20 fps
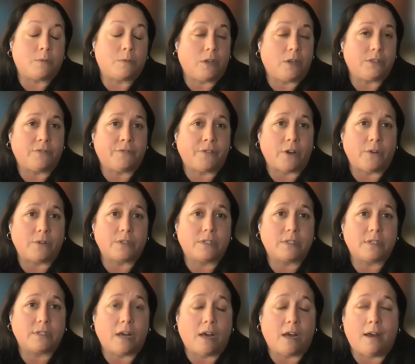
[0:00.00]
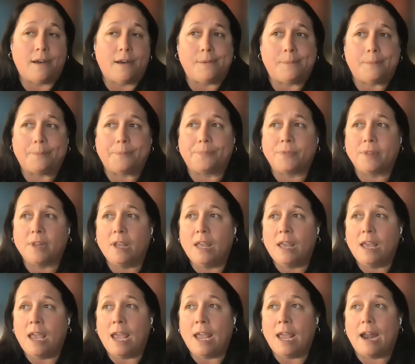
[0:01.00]
the world to folks. And
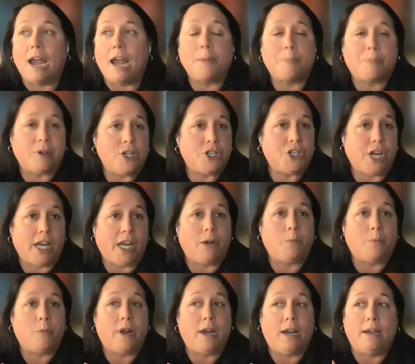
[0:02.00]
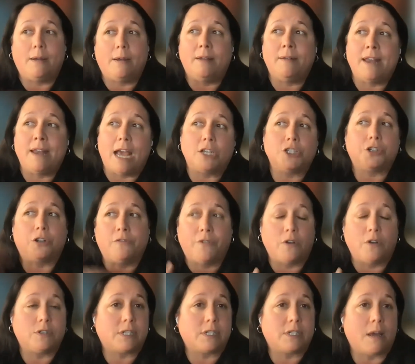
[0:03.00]
I appreciate it when national
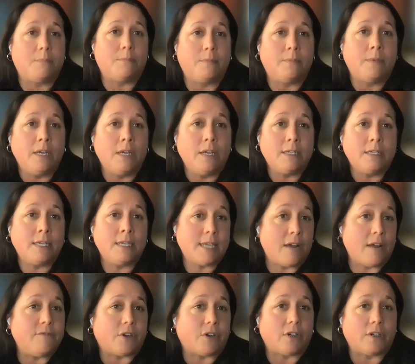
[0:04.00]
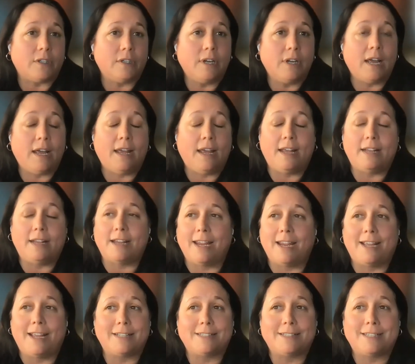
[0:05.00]
folks come to Denver and
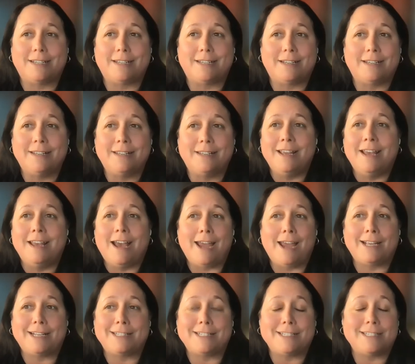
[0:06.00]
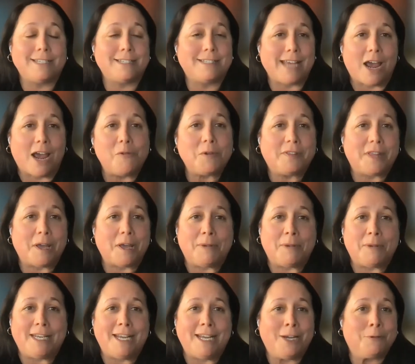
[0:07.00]
I get to sit down with them
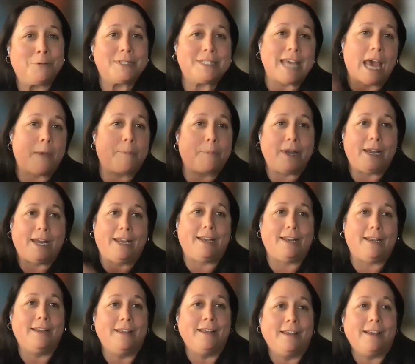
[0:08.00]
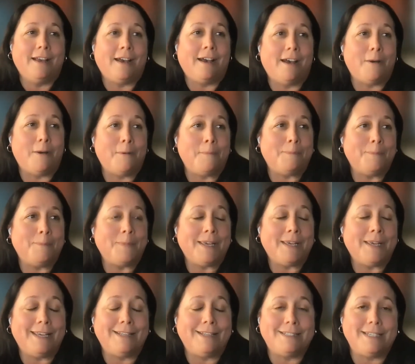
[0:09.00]
and hear what's happening in
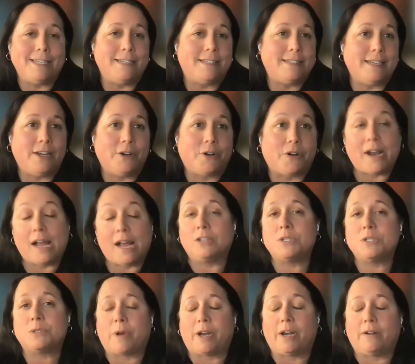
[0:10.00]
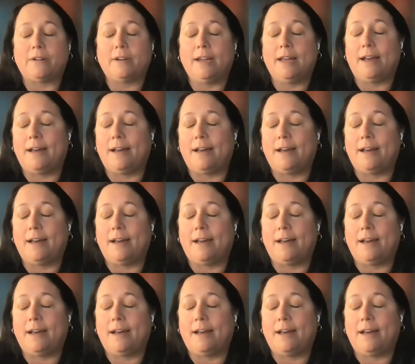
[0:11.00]
DC or elsewhere.